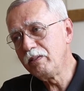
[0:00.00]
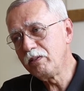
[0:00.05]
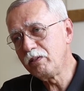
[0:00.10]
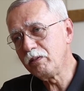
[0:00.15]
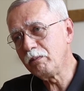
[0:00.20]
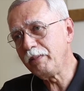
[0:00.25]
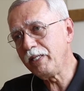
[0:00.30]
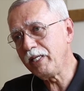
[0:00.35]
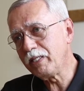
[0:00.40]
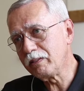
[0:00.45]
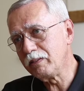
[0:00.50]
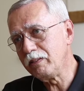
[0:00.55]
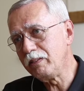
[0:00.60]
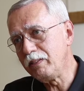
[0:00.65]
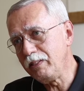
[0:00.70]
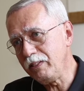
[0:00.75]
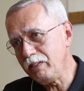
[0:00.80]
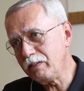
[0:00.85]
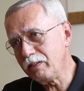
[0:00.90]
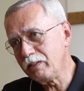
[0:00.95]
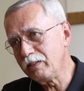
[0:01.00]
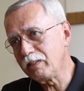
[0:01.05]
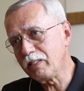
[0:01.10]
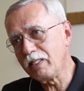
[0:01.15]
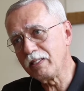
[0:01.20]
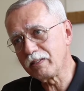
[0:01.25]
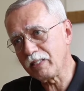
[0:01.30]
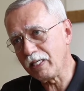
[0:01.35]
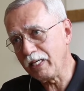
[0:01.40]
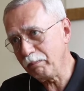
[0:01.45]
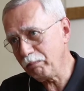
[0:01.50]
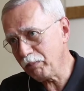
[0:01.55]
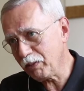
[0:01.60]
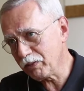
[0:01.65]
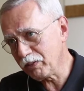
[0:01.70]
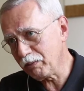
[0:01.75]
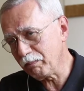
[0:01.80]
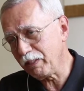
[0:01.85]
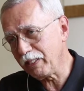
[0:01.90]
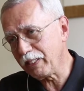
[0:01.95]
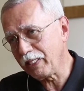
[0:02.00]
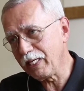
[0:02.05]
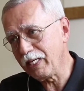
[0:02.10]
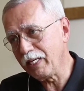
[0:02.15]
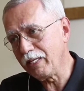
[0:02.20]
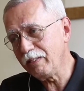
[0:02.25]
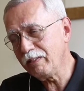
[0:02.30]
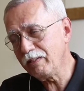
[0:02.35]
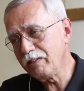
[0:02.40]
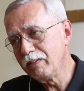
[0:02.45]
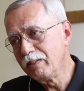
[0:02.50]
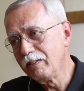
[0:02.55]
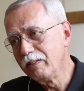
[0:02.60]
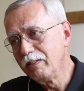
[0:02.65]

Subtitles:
to be as decent as I possibly can